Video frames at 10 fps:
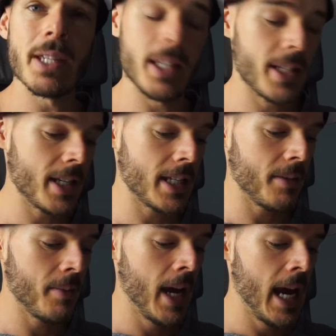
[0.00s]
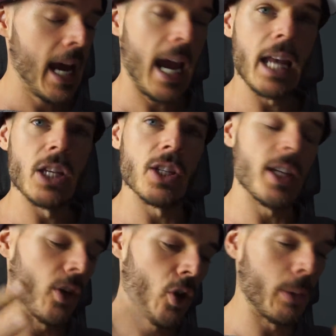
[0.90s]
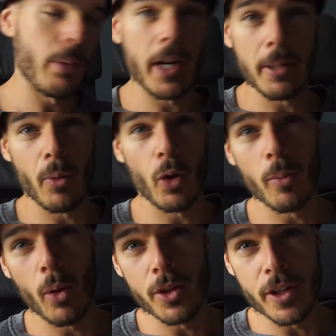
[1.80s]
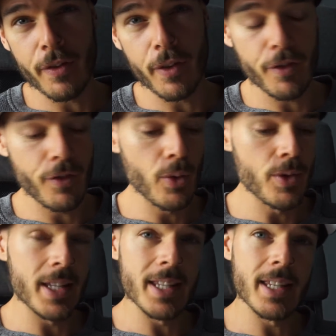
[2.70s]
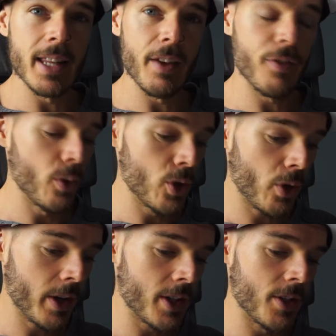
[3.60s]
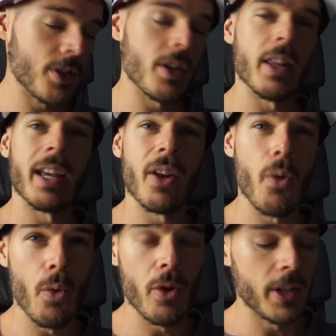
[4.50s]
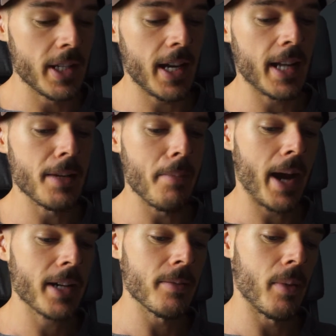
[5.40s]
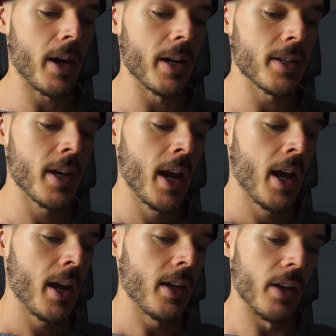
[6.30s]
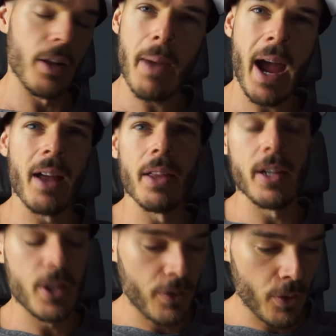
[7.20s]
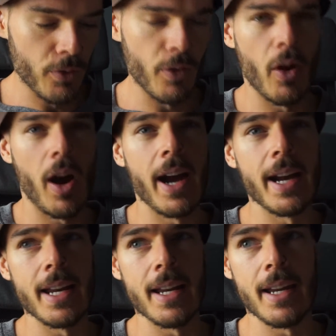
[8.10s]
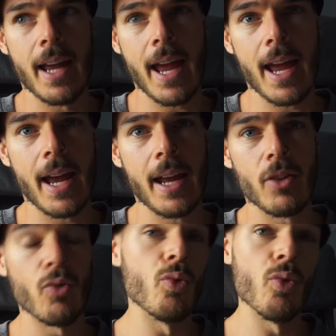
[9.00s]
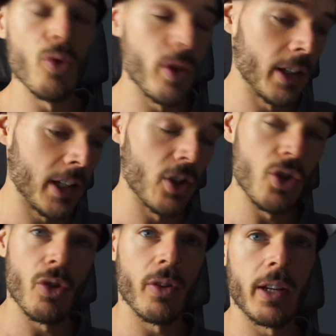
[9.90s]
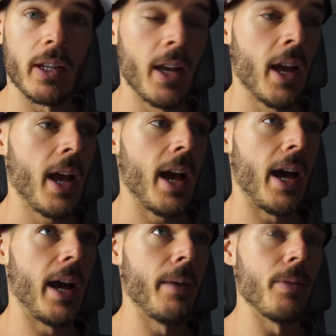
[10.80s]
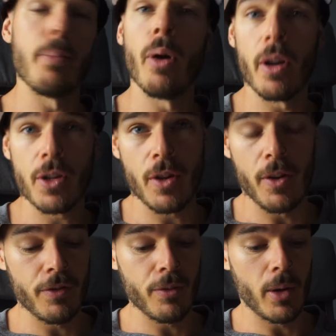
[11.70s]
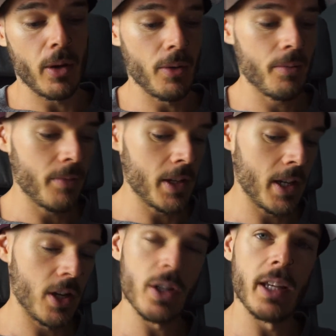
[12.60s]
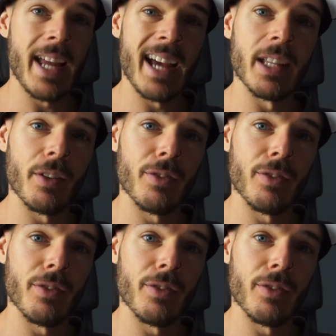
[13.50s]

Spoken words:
in the system, and just incorporating more and more different foods into their food choices so they can really start to maximize the power that is food variety, and really enjoying the perks of, well, essentially nailing